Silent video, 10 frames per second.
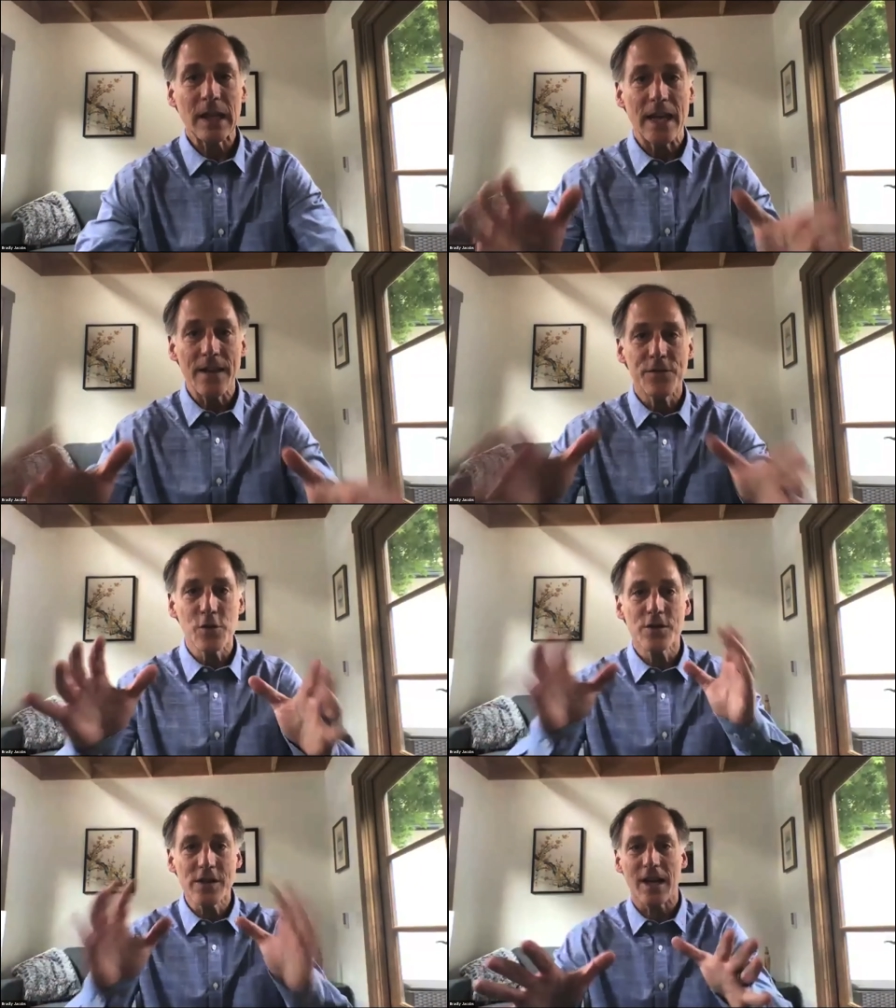If
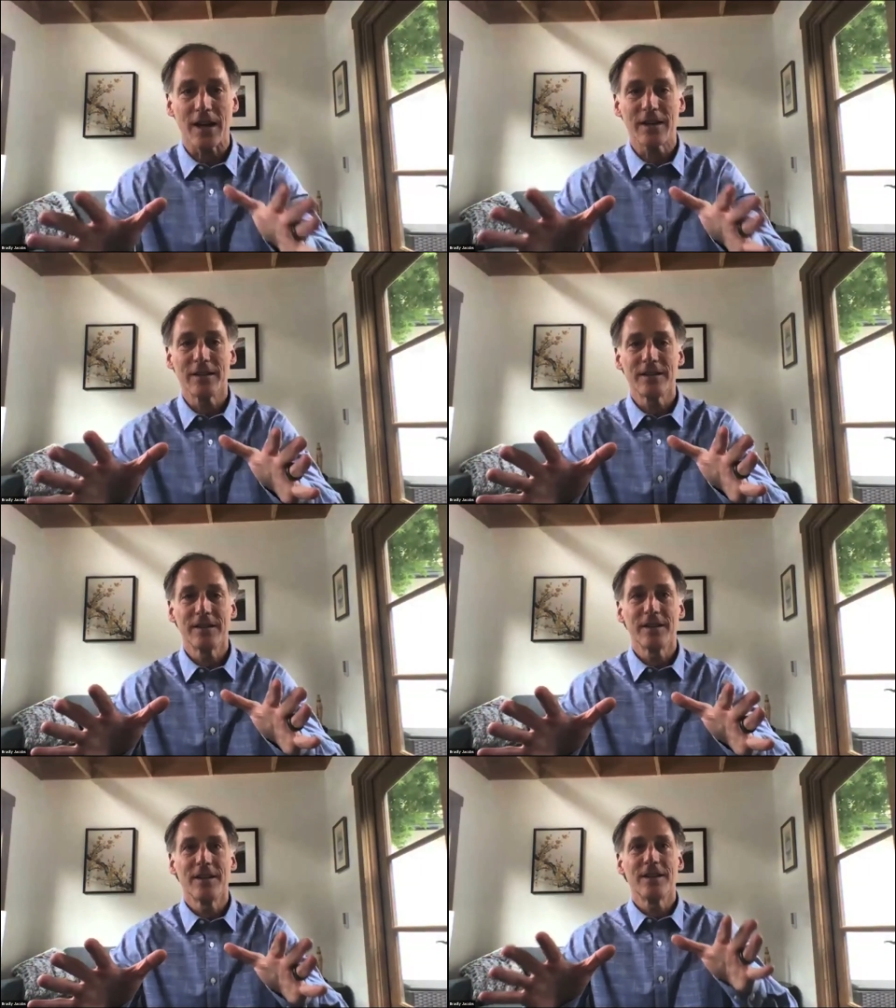you're sick,
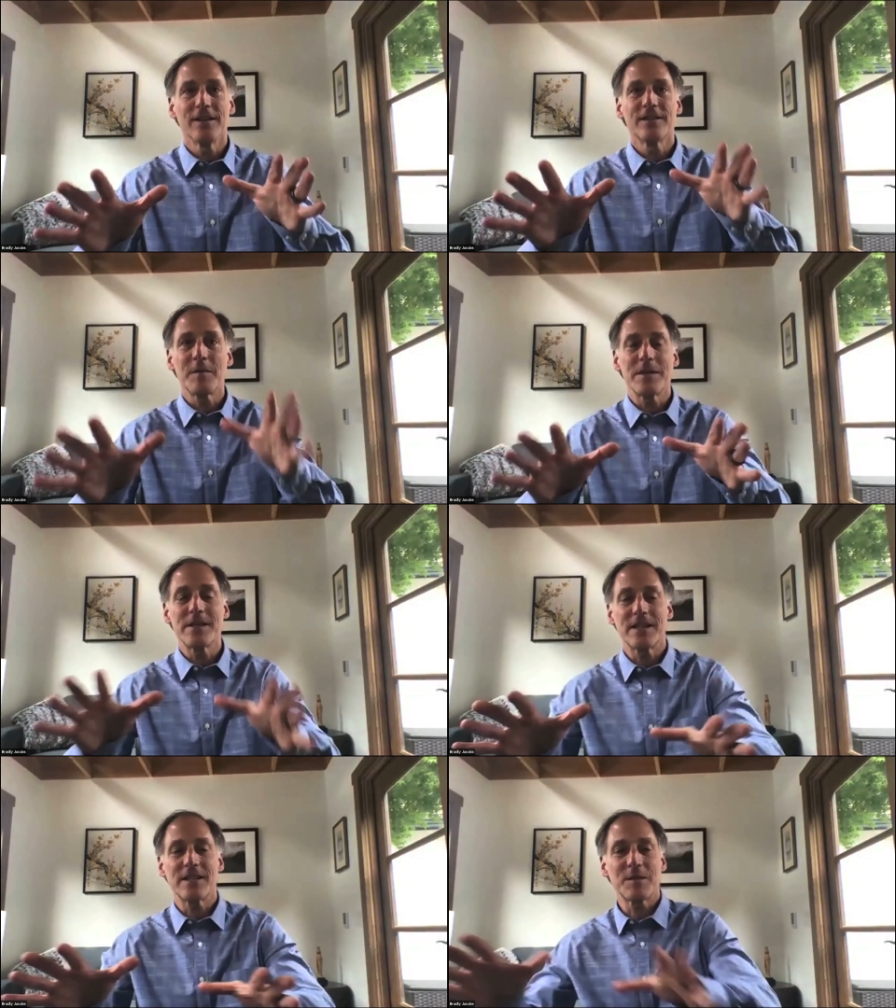some of these
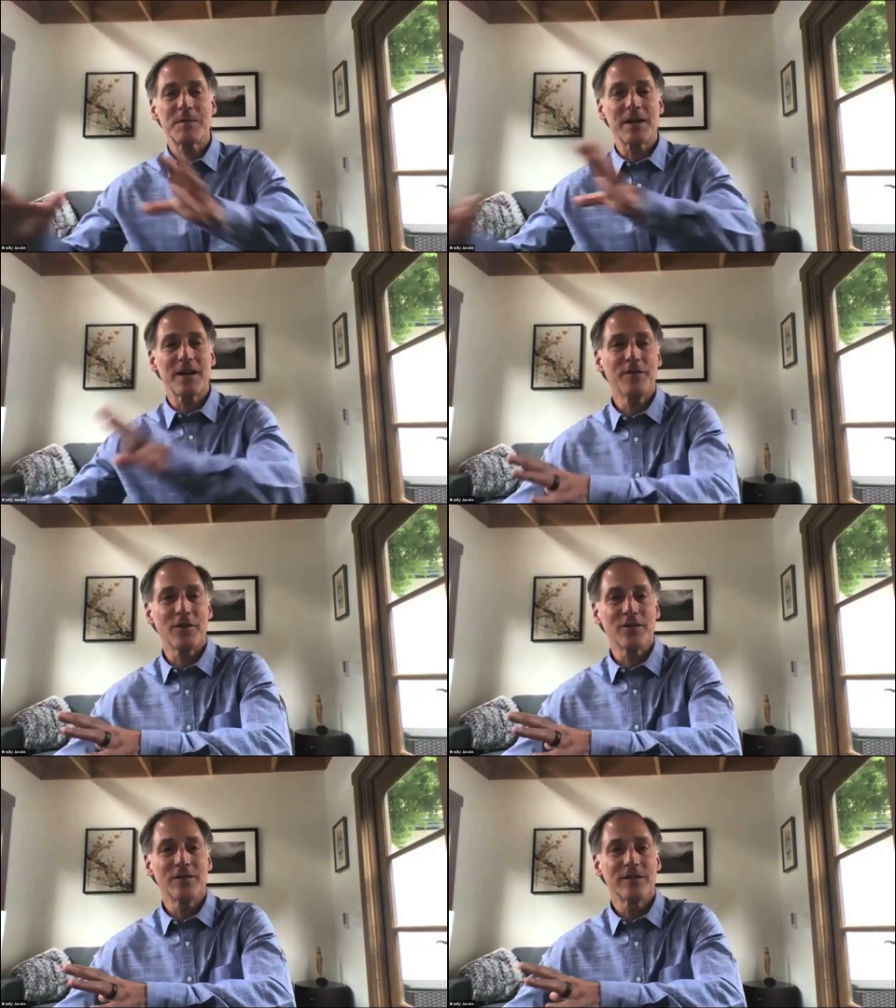things can be
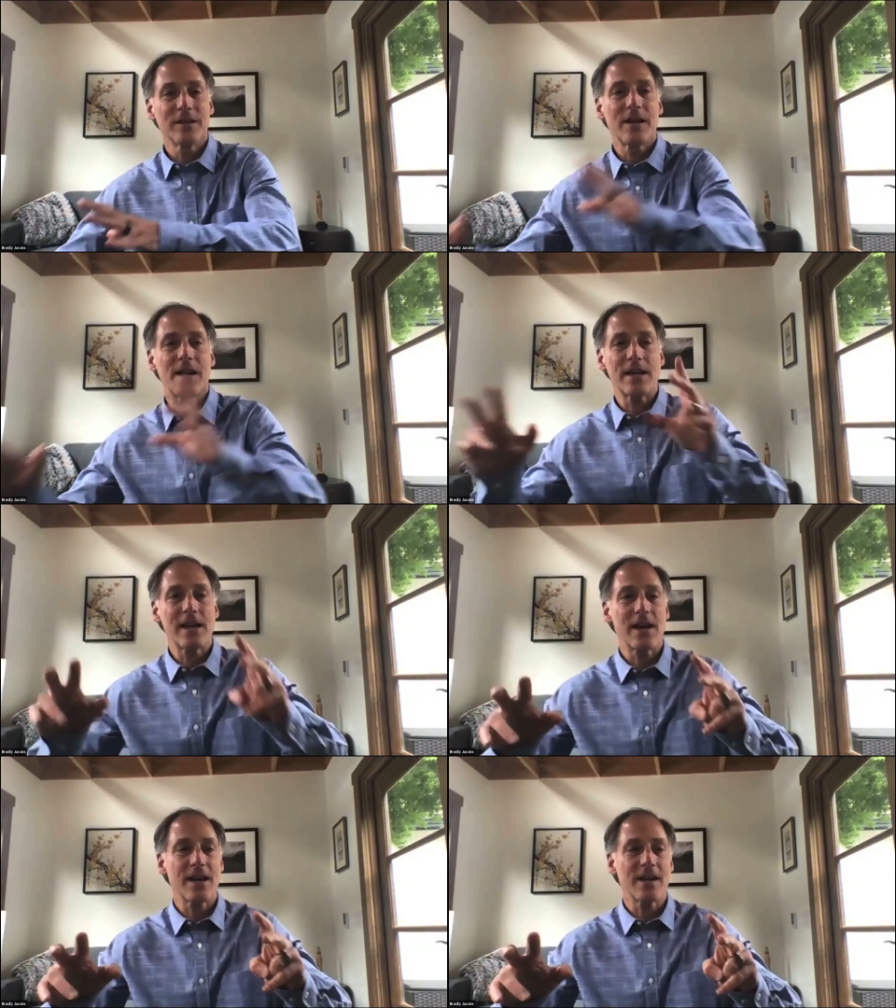helpful.
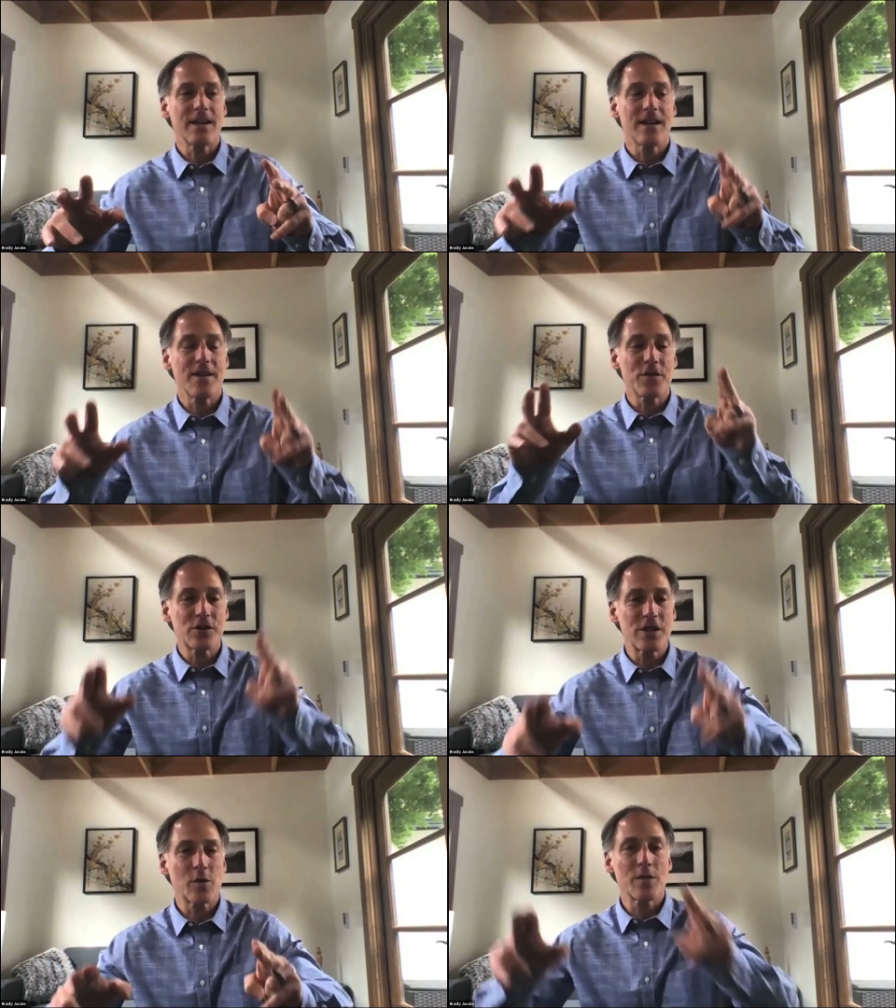AKA, if you're
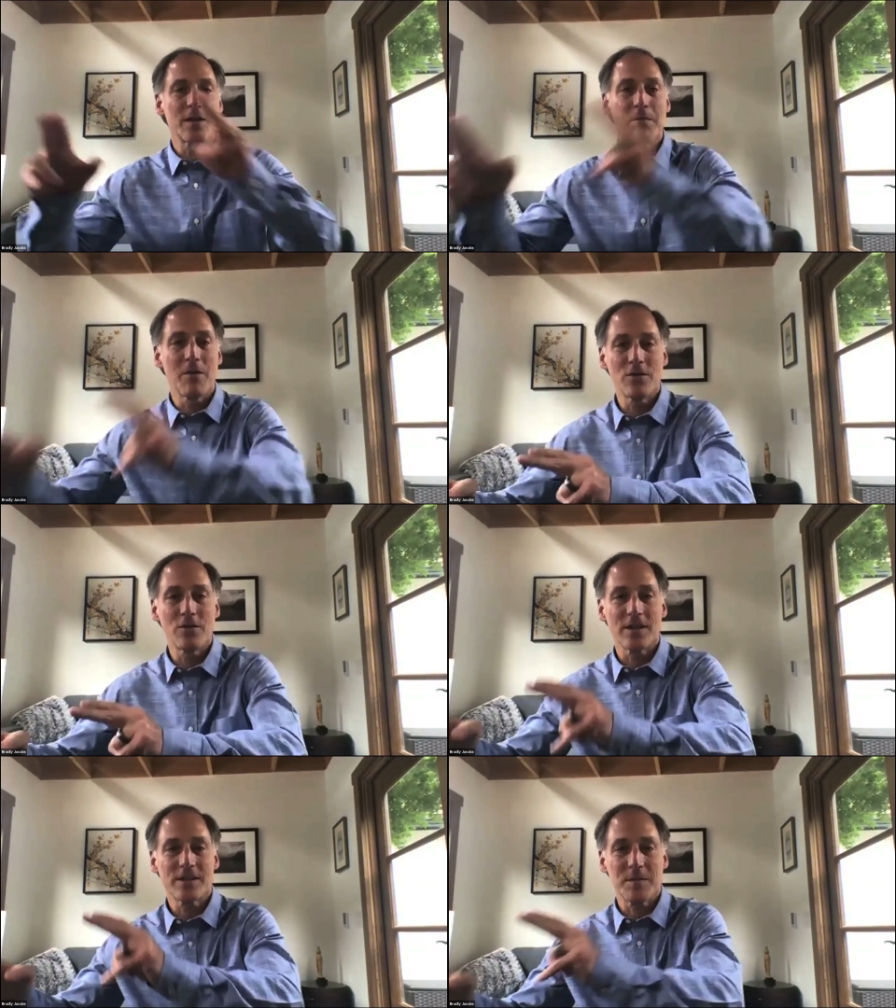sick with
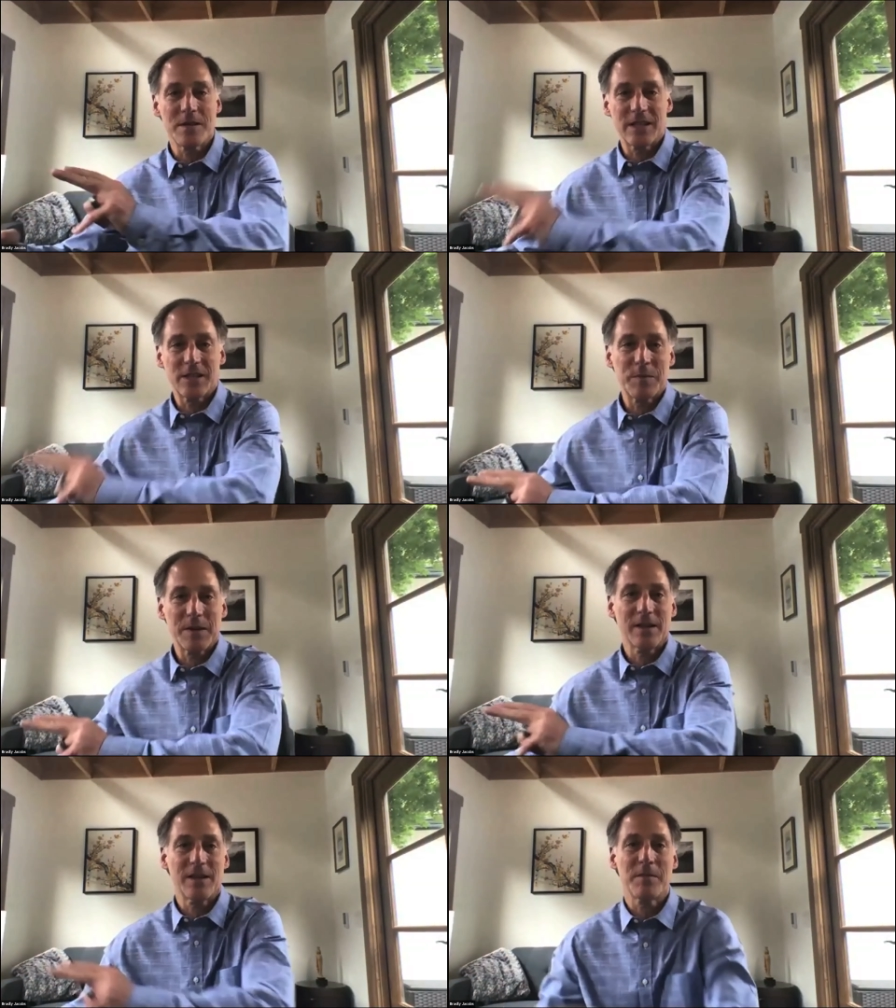pneumonia, some of these things
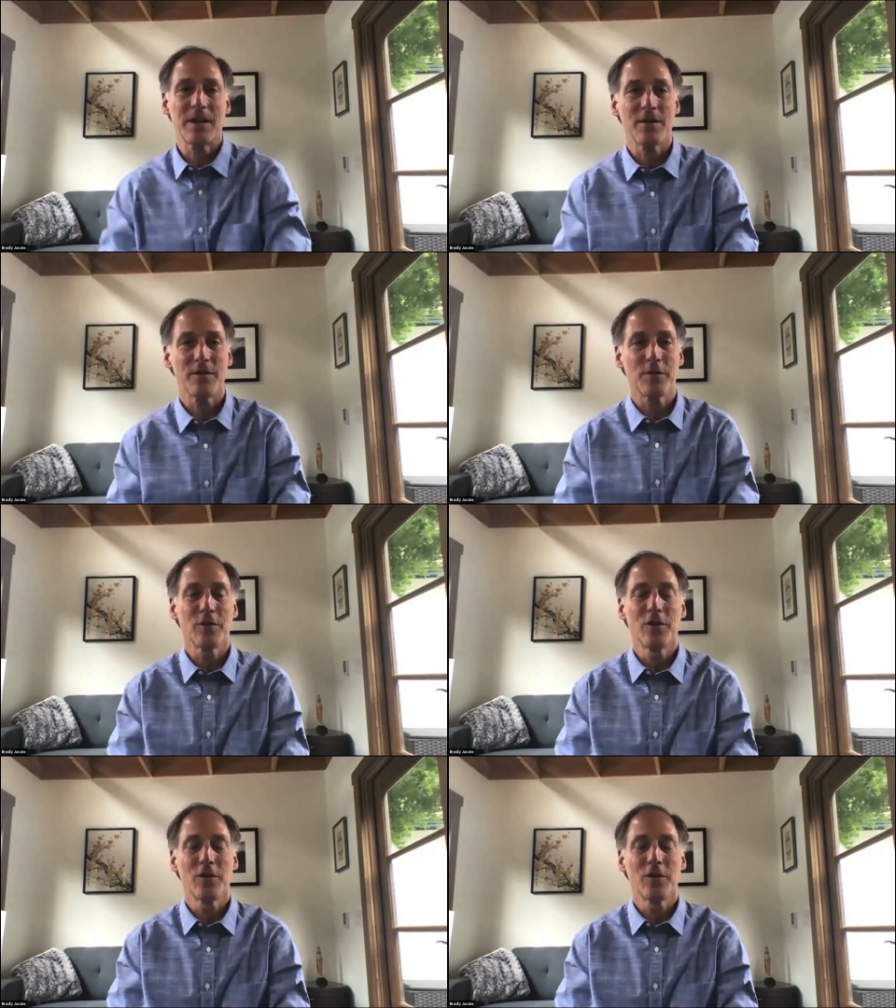be, can be helpful.